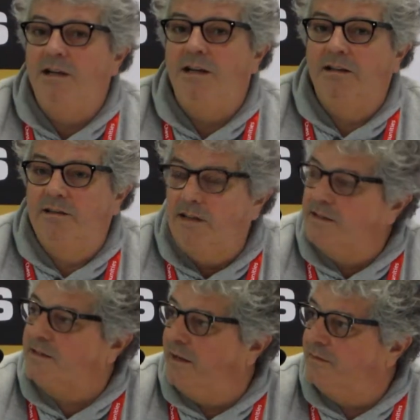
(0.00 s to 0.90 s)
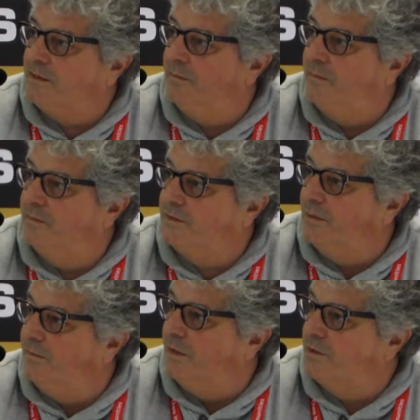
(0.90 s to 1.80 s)
It does have
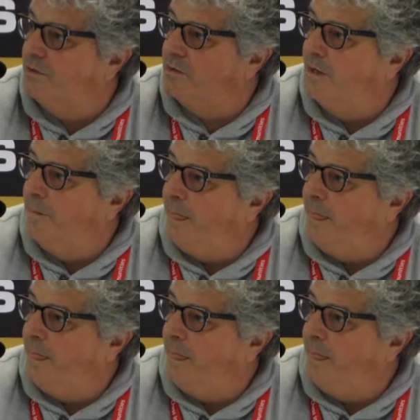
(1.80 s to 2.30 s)
some virtues.